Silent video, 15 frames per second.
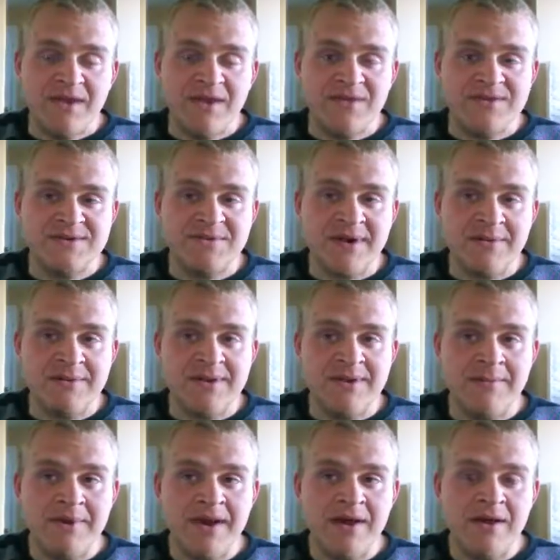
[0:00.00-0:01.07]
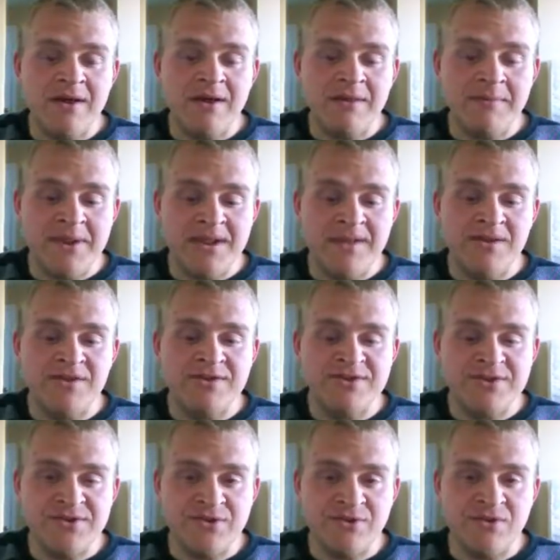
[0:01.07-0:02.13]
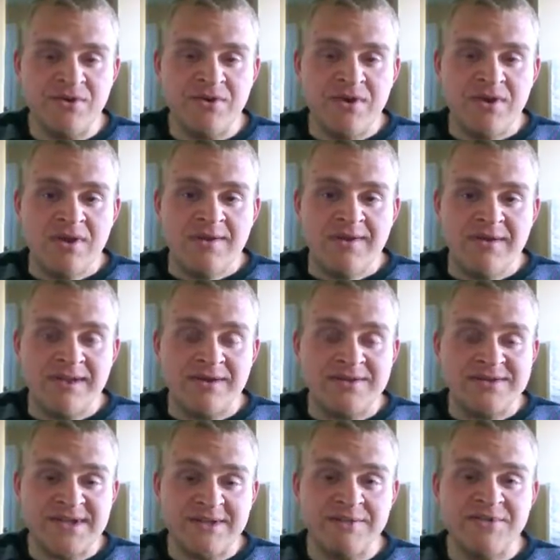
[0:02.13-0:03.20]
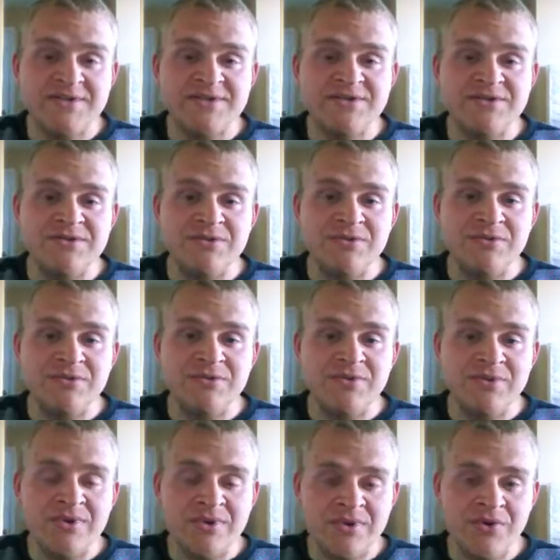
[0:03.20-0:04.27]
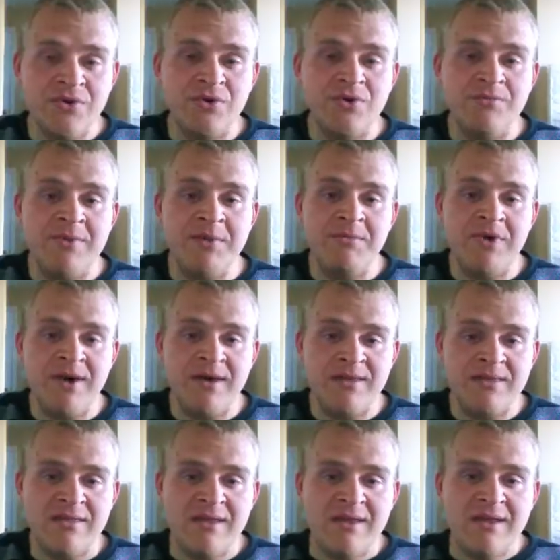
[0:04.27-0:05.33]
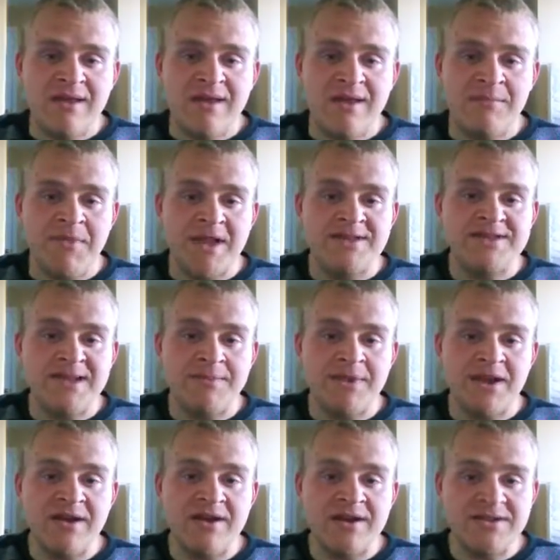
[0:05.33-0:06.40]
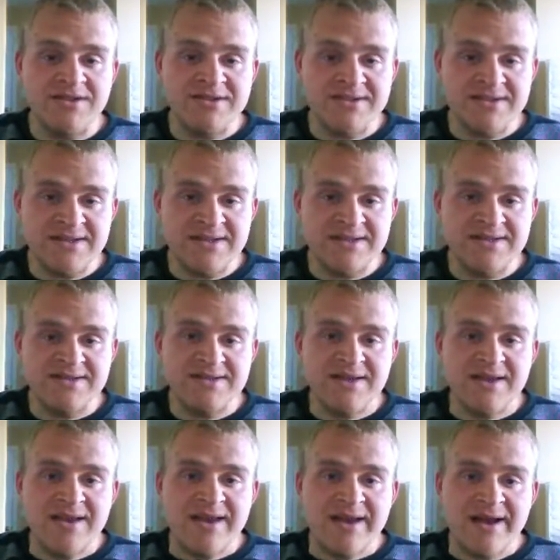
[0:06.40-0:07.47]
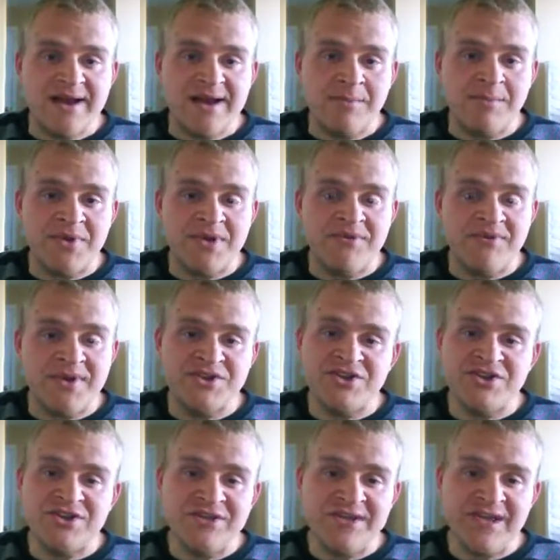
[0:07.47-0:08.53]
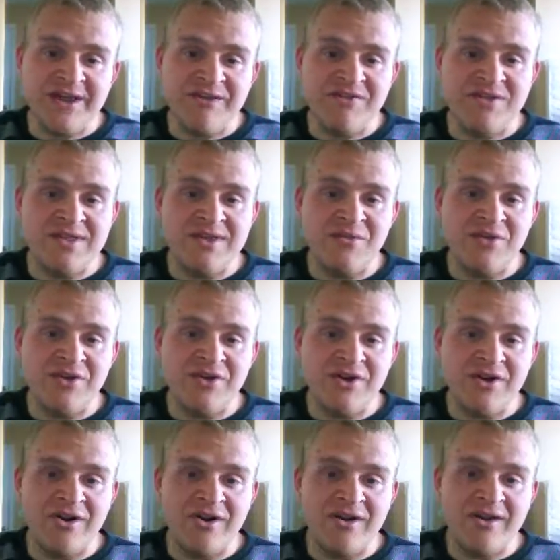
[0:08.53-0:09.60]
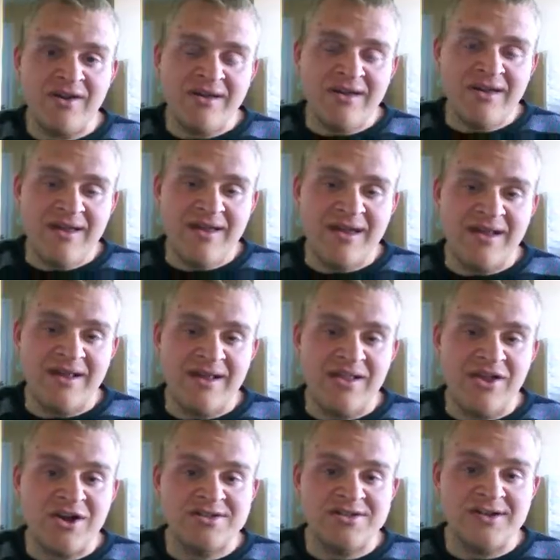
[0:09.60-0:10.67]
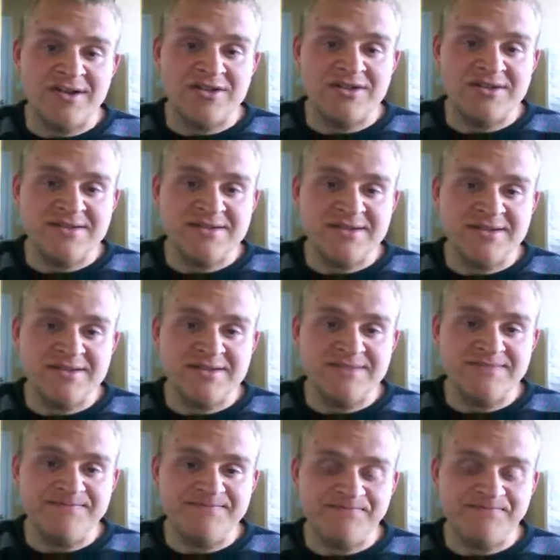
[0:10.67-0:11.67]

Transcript: It was probably about a minute or two that I was able to, hold my breath and maintain my consciousness, but eventually everything went dark and I lost consciousness.